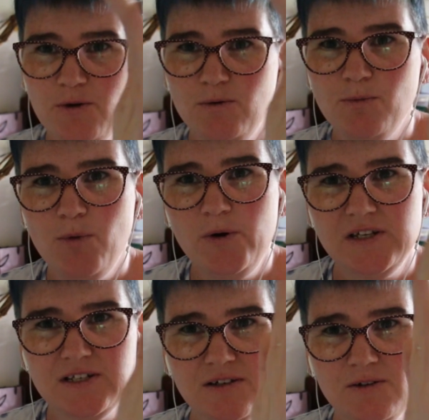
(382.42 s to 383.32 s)
go all
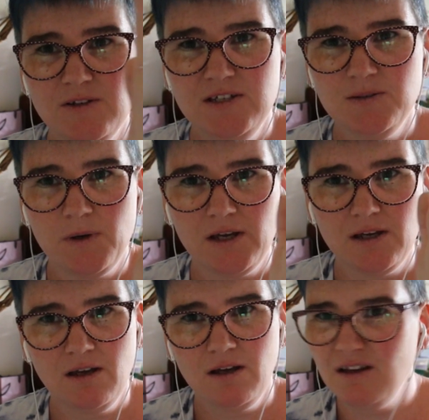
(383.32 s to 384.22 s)
buoyant and go this way.
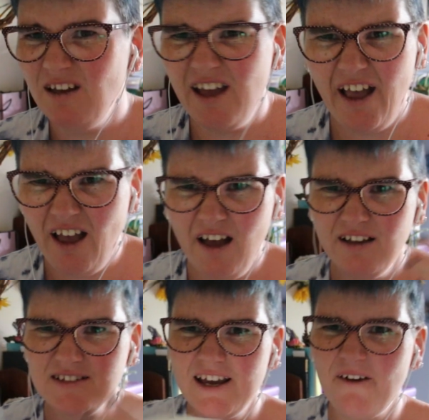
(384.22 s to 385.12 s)

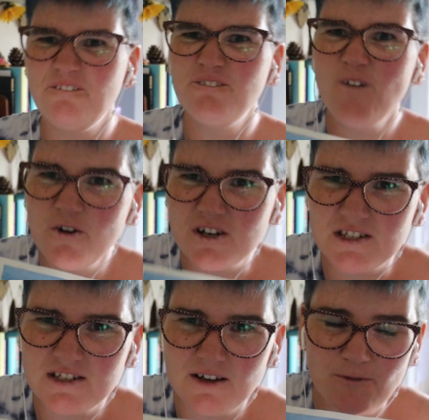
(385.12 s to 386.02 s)
It's like a
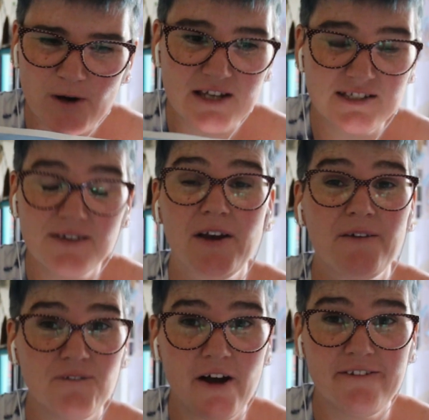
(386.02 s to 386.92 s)
forest of whales. I'll see if I
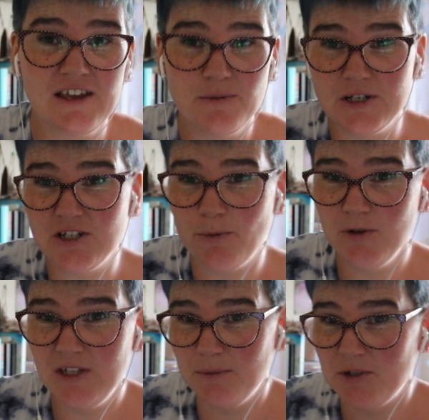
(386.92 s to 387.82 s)
can find the image. I'll
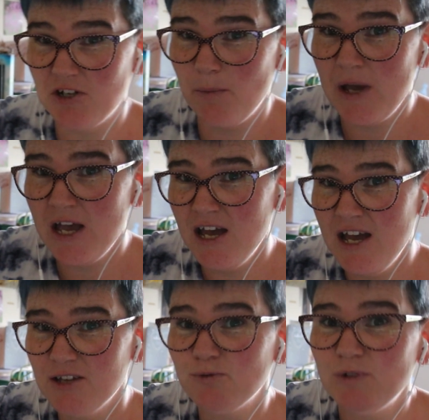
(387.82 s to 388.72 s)
put the image up.
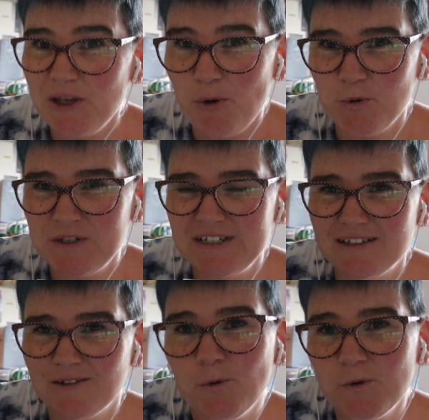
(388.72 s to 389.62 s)
It's really haunting.
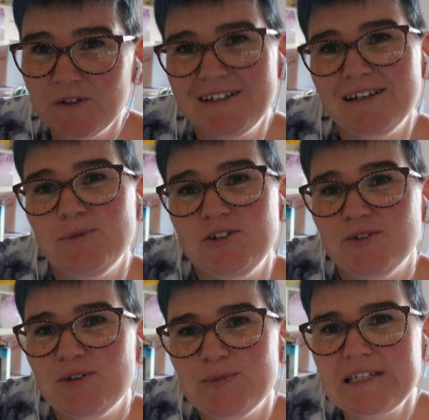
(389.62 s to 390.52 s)
It's a haunting image
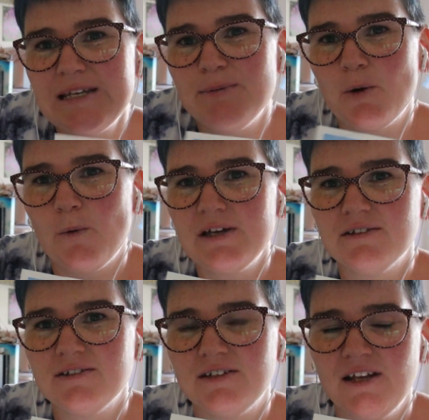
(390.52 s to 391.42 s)
of some sleeping
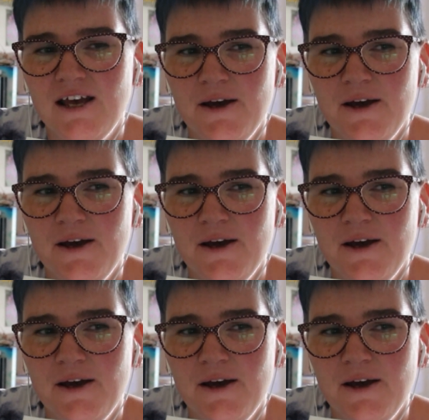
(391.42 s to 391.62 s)
whales. And